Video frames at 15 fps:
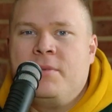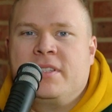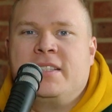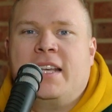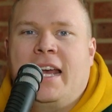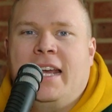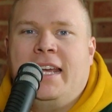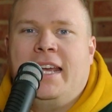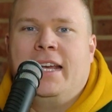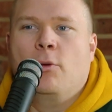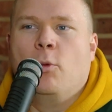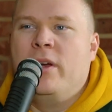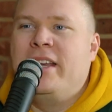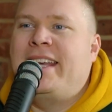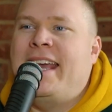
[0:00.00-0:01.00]
before.
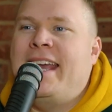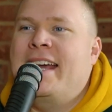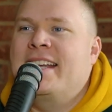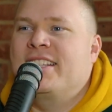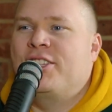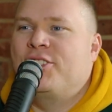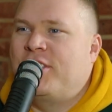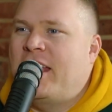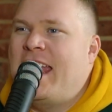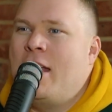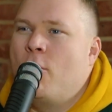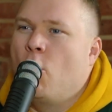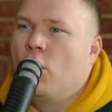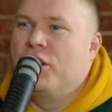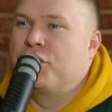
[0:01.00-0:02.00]
There's the time before
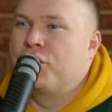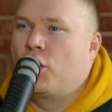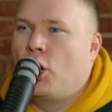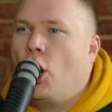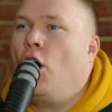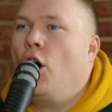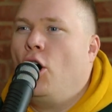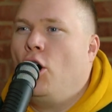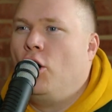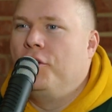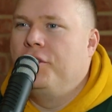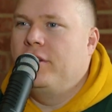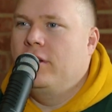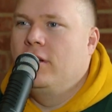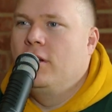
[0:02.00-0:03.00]
freestyle, the time
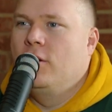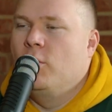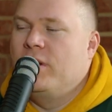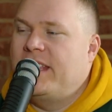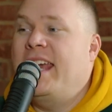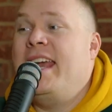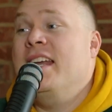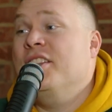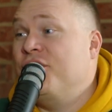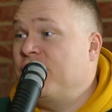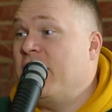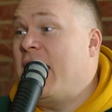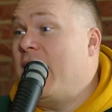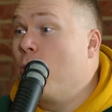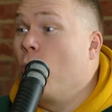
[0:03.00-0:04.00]
after freestyle. We can't
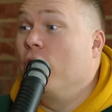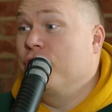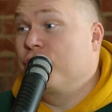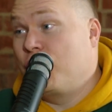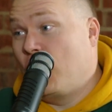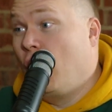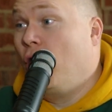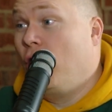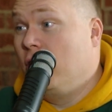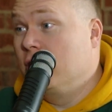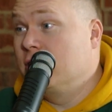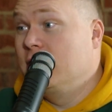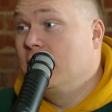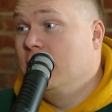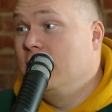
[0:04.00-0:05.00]
say what it's
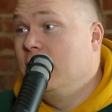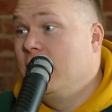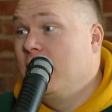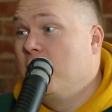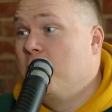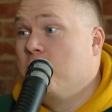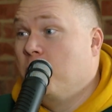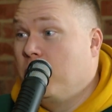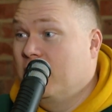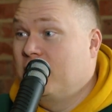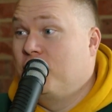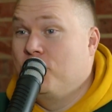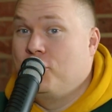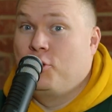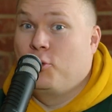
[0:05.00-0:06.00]
called,
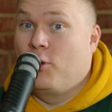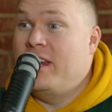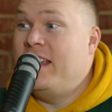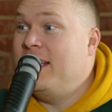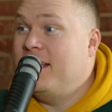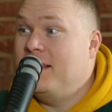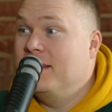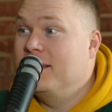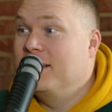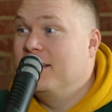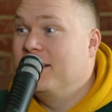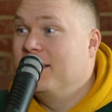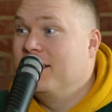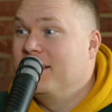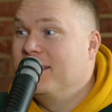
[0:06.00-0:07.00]
but the drink
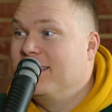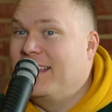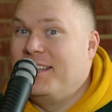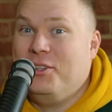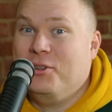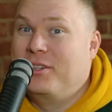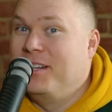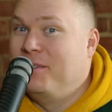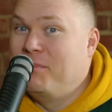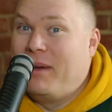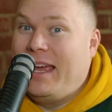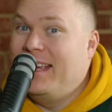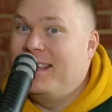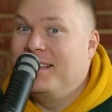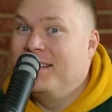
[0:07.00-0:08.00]
that you can
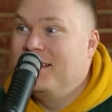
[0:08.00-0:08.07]
make.